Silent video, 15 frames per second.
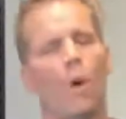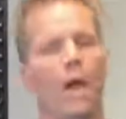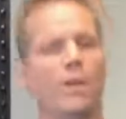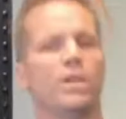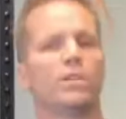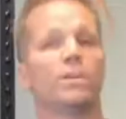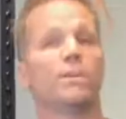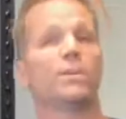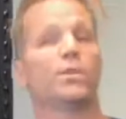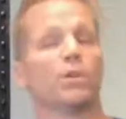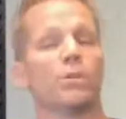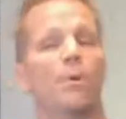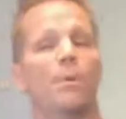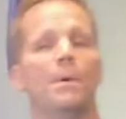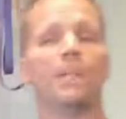why do we do some of the
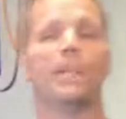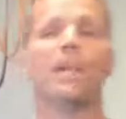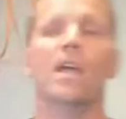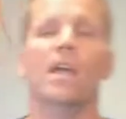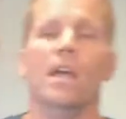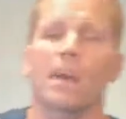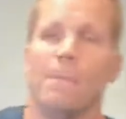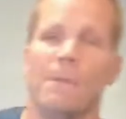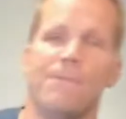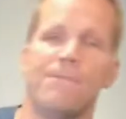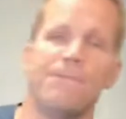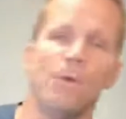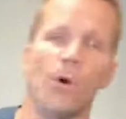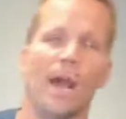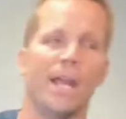shoulder mobility?
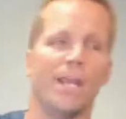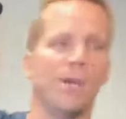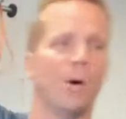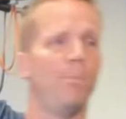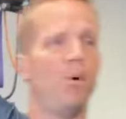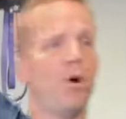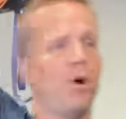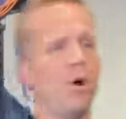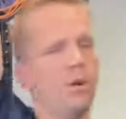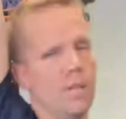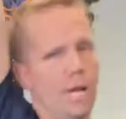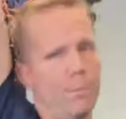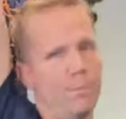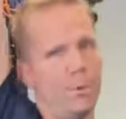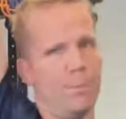Before I do a
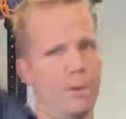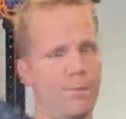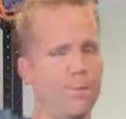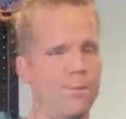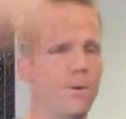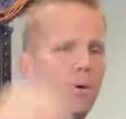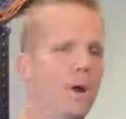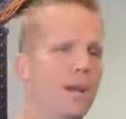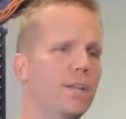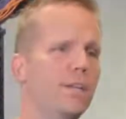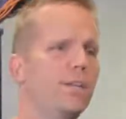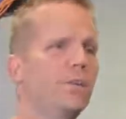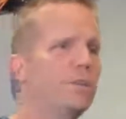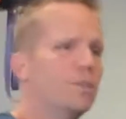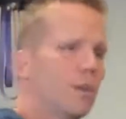pull-up or before I
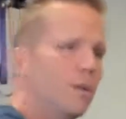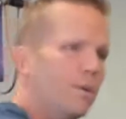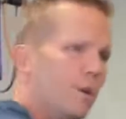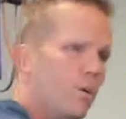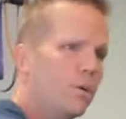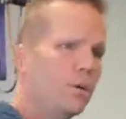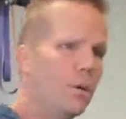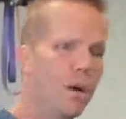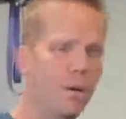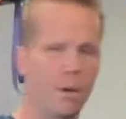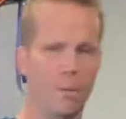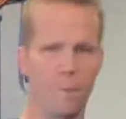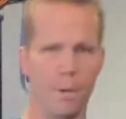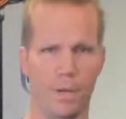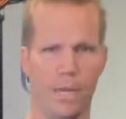do some,
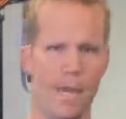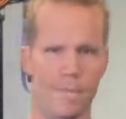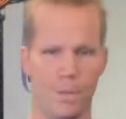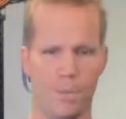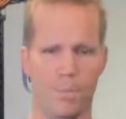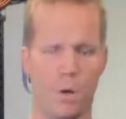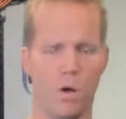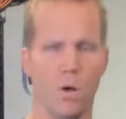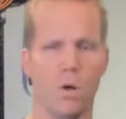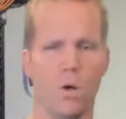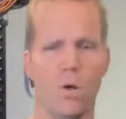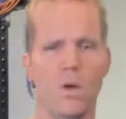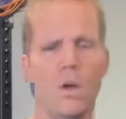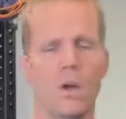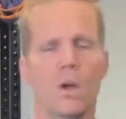a big heavy
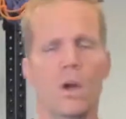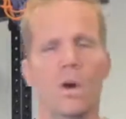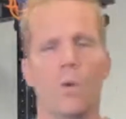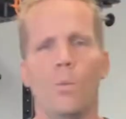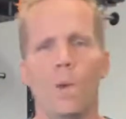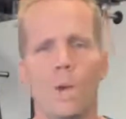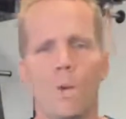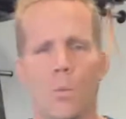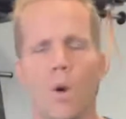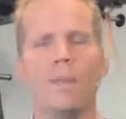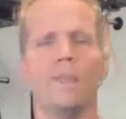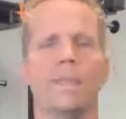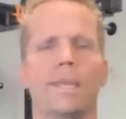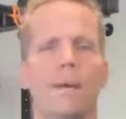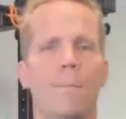pull, we
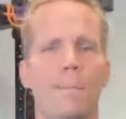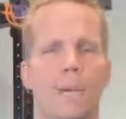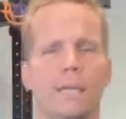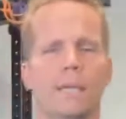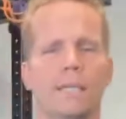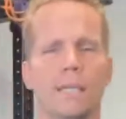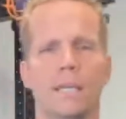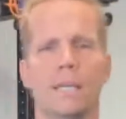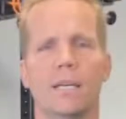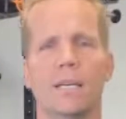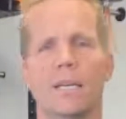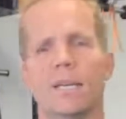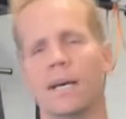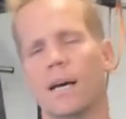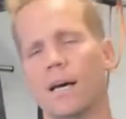want the ability
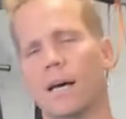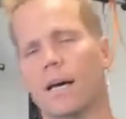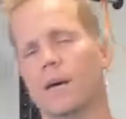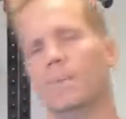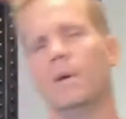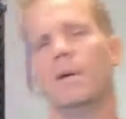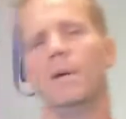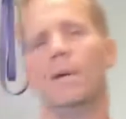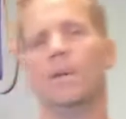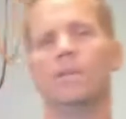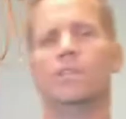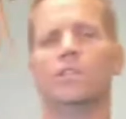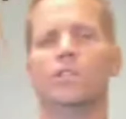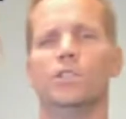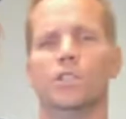
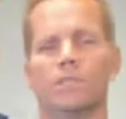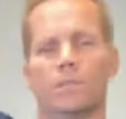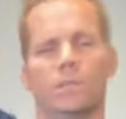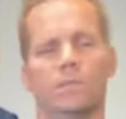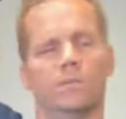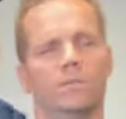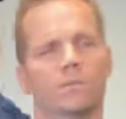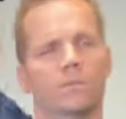to just